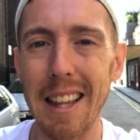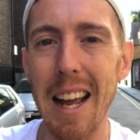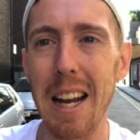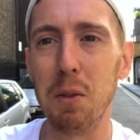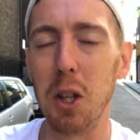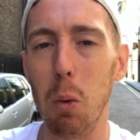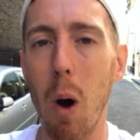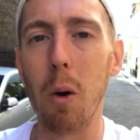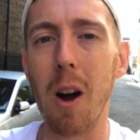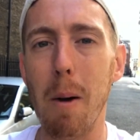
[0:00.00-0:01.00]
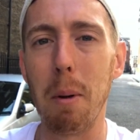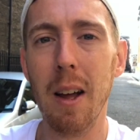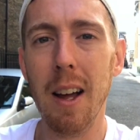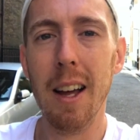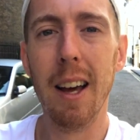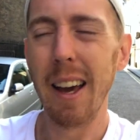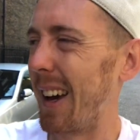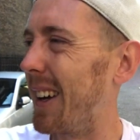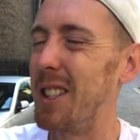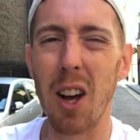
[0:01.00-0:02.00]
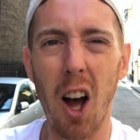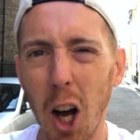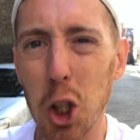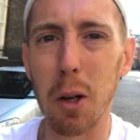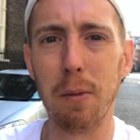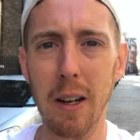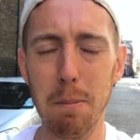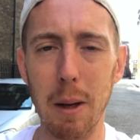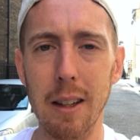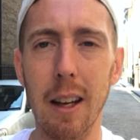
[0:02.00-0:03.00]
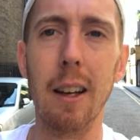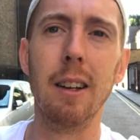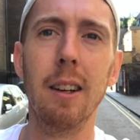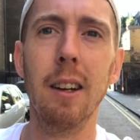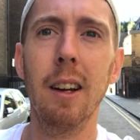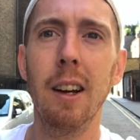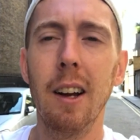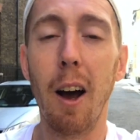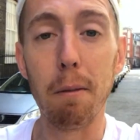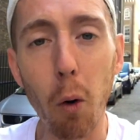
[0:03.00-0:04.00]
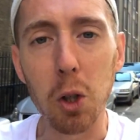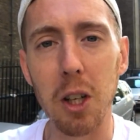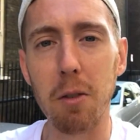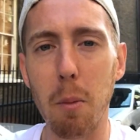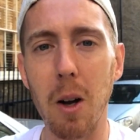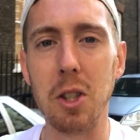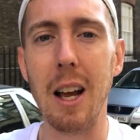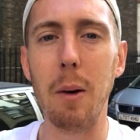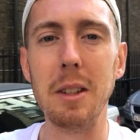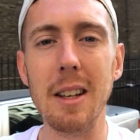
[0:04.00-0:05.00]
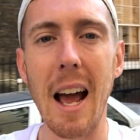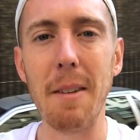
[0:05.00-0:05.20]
there lifting the World Cup. He's like, I should have fucking been there. Unfortunately for Martial, he didn't